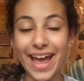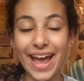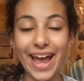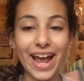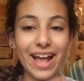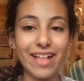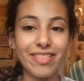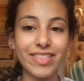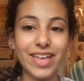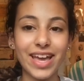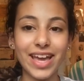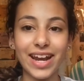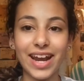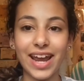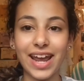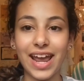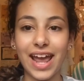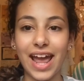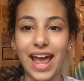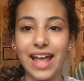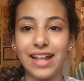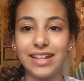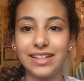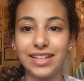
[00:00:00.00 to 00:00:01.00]
And then I
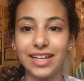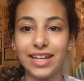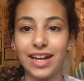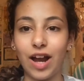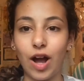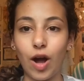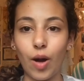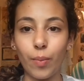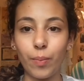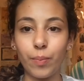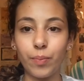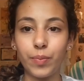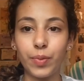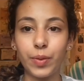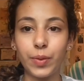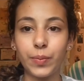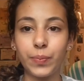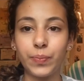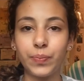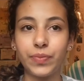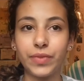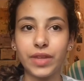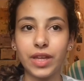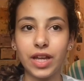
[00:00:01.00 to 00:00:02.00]
ended up
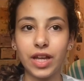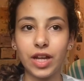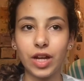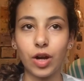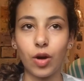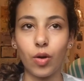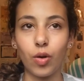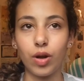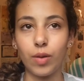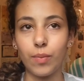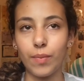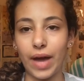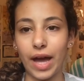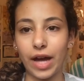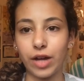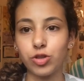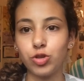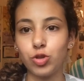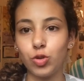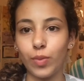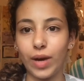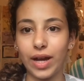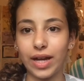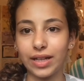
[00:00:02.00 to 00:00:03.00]
going back
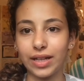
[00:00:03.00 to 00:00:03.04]
to my